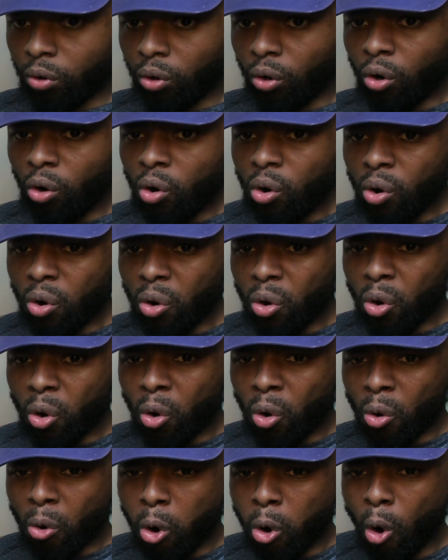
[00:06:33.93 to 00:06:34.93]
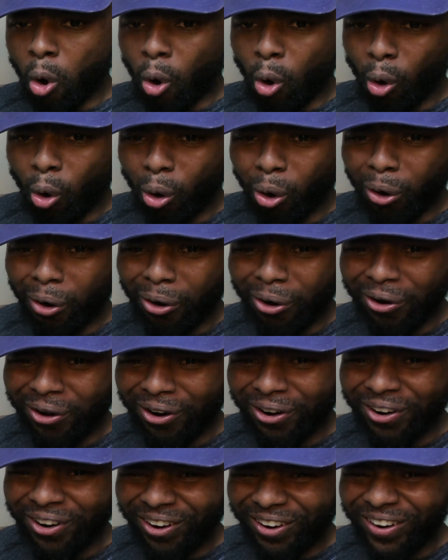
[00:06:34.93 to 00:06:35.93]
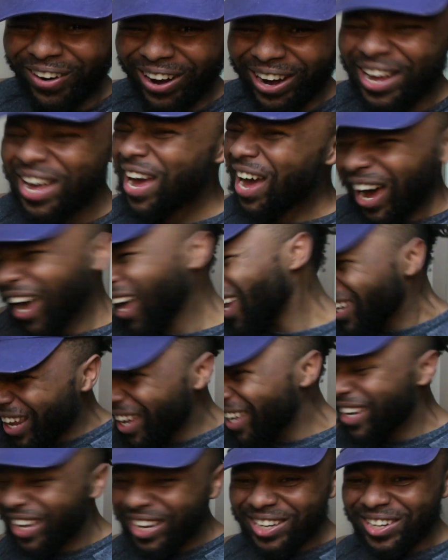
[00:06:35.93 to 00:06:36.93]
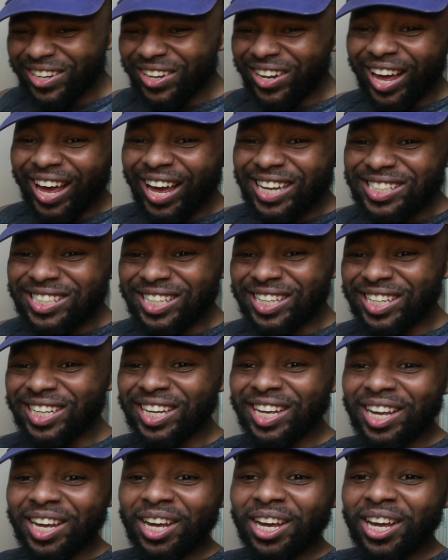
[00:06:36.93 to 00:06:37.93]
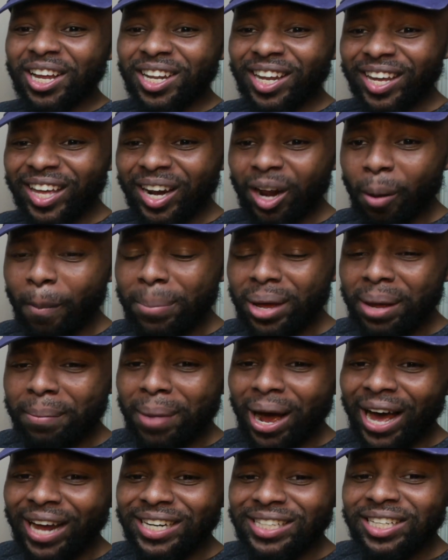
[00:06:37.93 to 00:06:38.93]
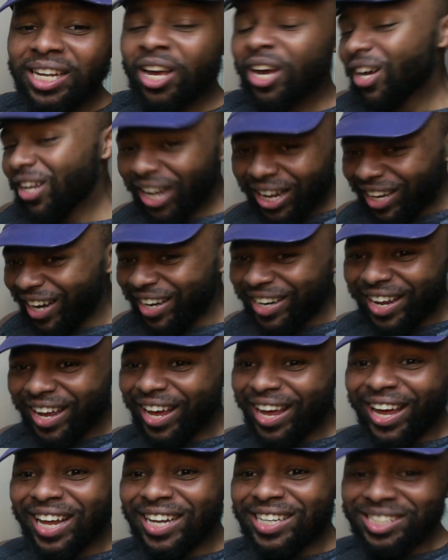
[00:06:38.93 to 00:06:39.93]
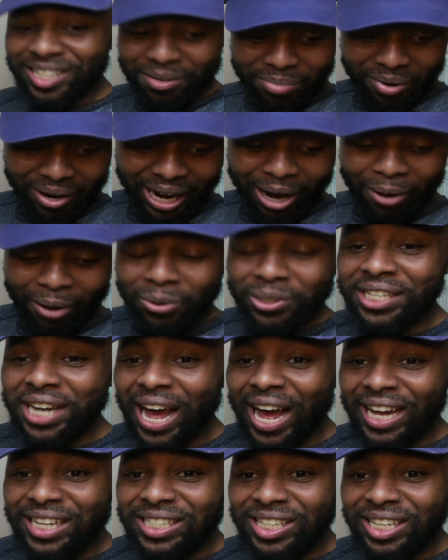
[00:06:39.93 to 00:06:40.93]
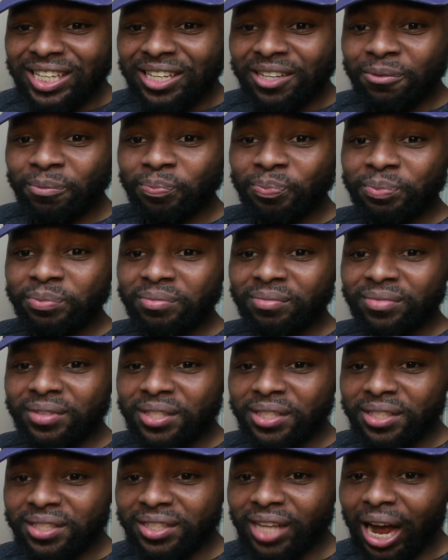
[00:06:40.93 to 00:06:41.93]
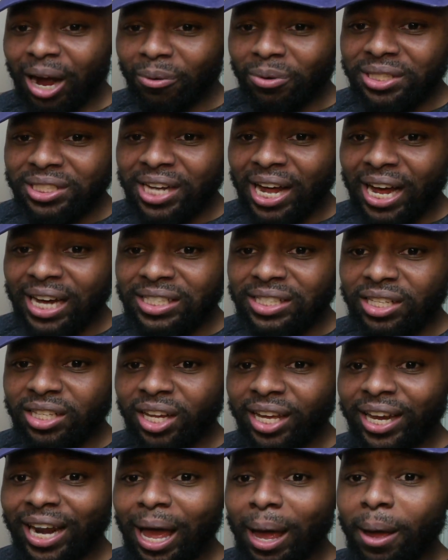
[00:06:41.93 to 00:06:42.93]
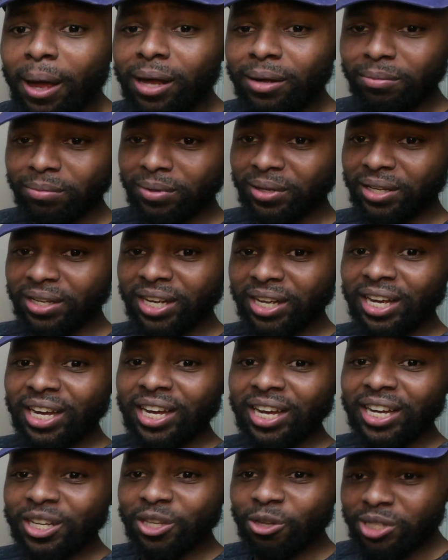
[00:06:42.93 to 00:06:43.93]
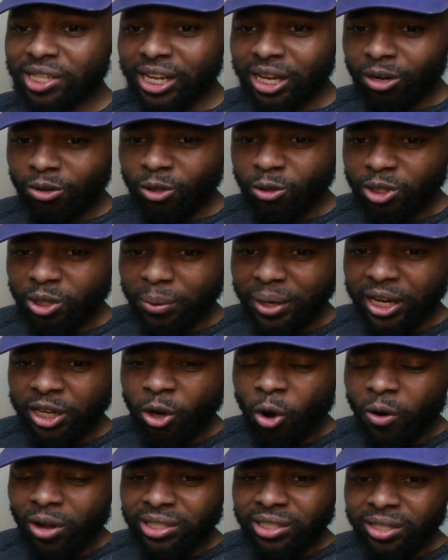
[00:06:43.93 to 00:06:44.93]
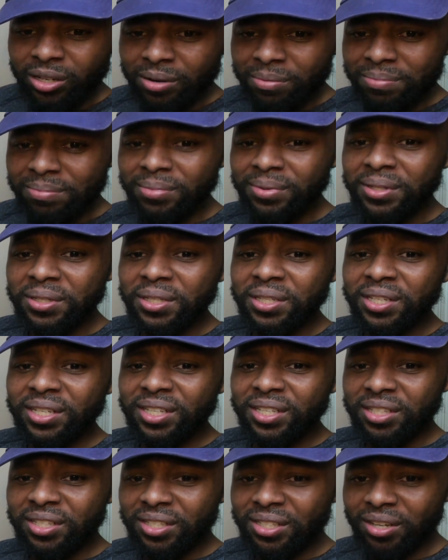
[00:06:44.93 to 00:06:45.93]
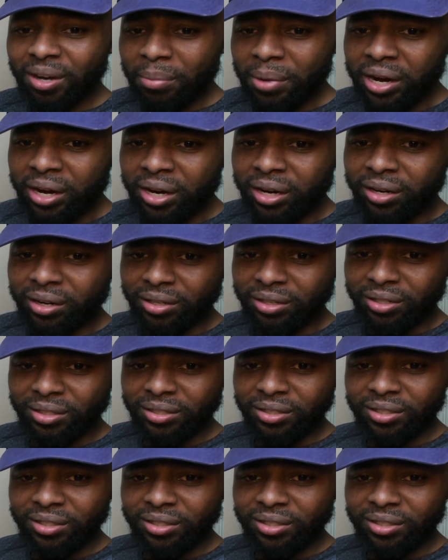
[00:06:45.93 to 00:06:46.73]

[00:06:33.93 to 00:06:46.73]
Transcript: Ooh, I like that little hezzy. Look at that big body. I like that hezzy, boy. That was nasty. That was nasty. Look at that. You see, you see what he doing to them? Come here.